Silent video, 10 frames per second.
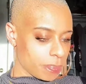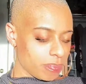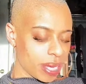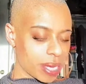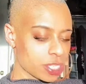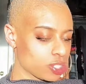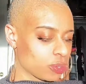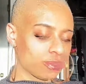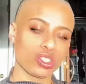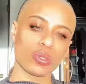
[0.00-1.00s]
because
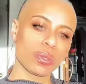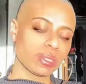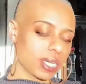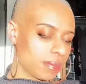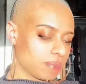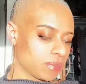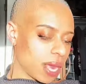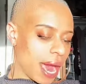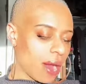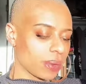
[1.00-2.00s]
truly
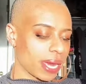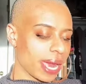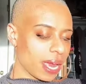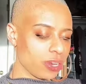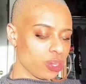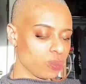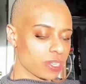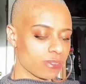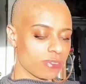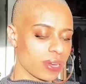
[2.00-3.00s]
how can you
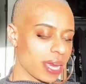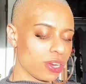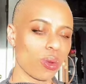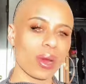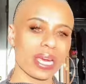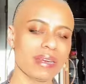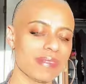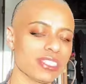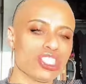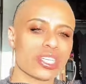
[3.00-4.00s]
defend or
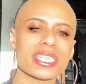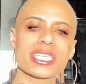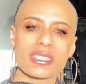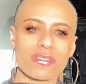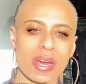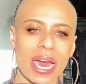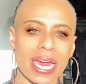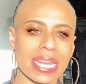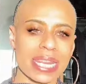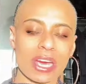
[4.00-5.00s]
even
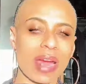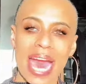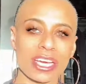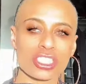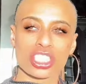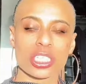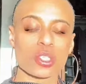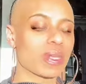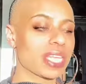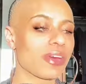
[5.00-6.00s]
justify their actions
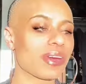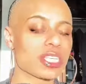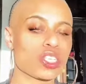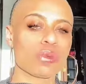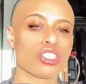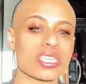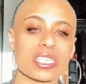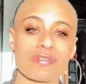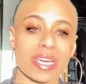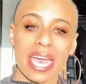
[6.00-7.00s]
when there is no
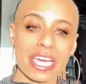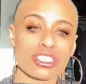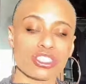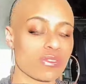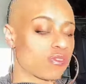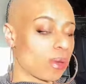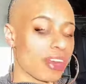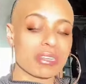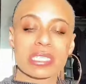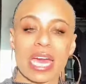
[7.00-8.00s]
justification for
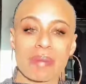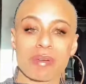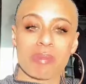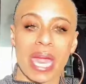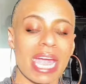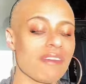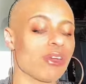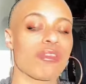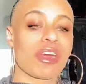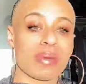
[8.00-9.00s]
their type of
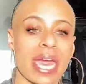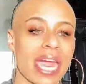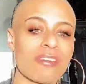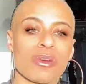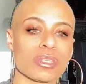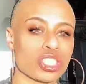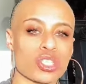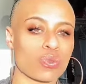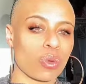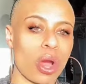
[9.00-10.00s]
behavior? Their behavior is
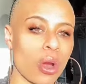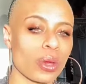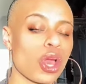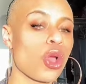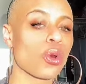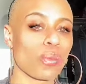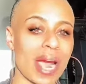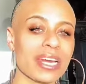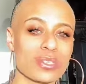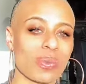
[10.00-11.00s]
just wrong.
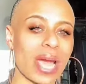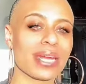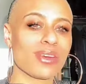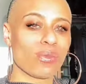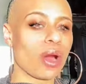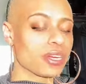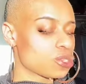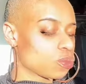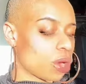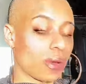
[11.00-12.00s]
Right is right and wrong
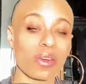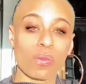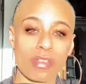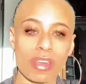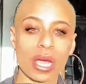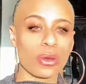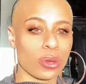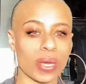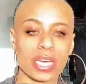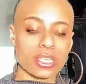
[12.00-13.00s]
is wrong, and what they are
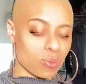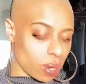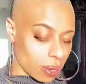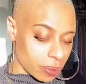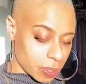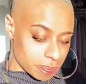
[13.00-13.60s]
doing is wrong.